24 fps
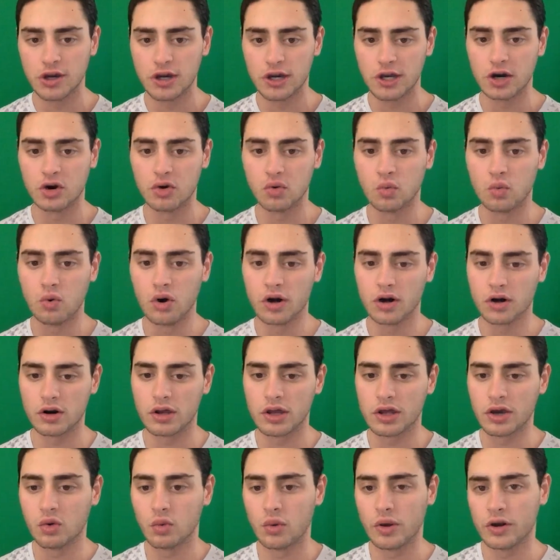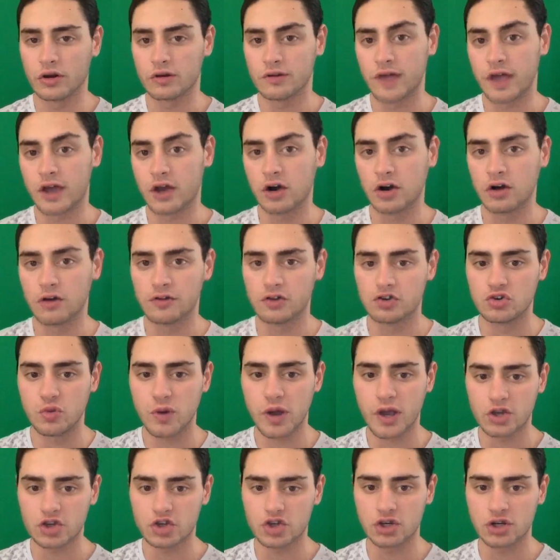in a winner-take-all
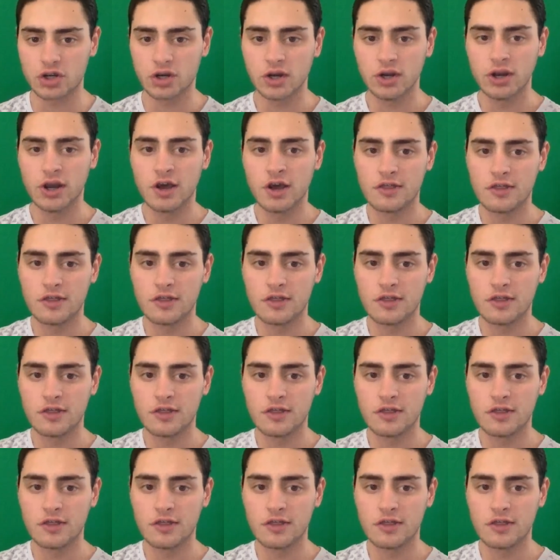situation.